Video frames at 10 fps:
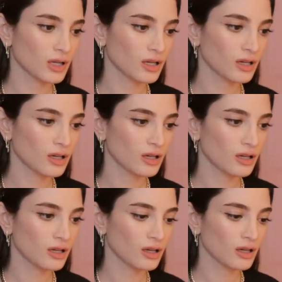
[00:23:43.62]

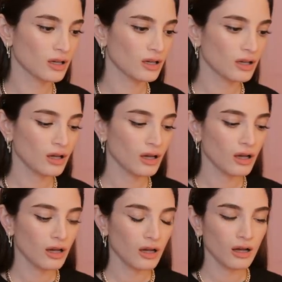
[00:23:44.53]

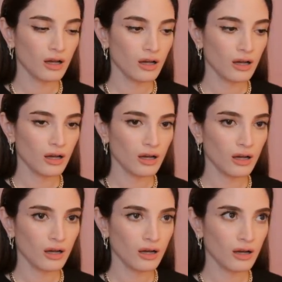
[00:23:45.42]

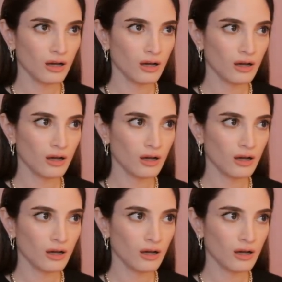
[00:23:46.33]
The person shown says nothing.